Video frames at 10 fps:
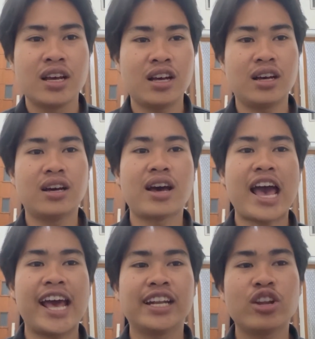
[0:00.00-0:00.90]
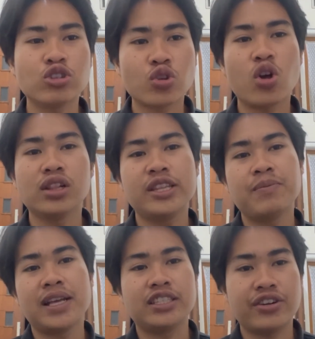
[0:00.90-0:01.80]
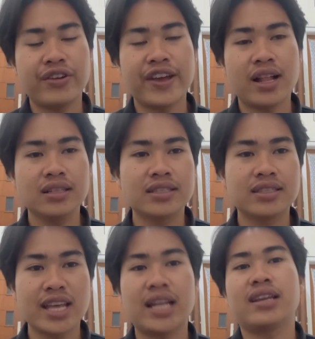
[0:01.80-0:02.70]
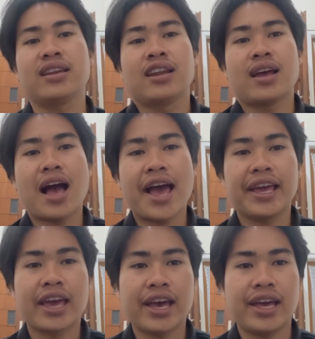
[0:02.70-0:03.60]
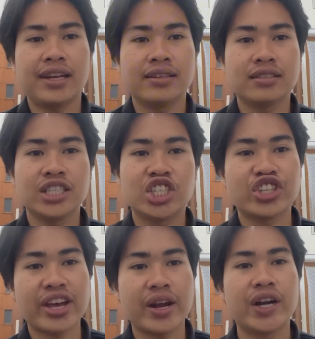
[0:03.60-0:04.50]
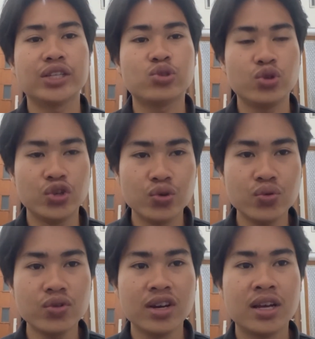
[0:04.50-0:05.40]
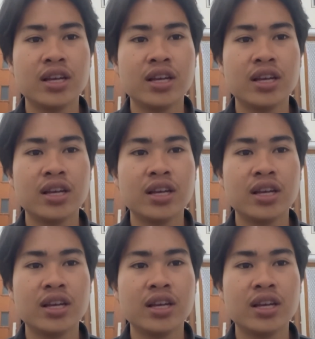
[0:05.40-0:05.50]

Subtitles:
and those all the materials that I can share to you.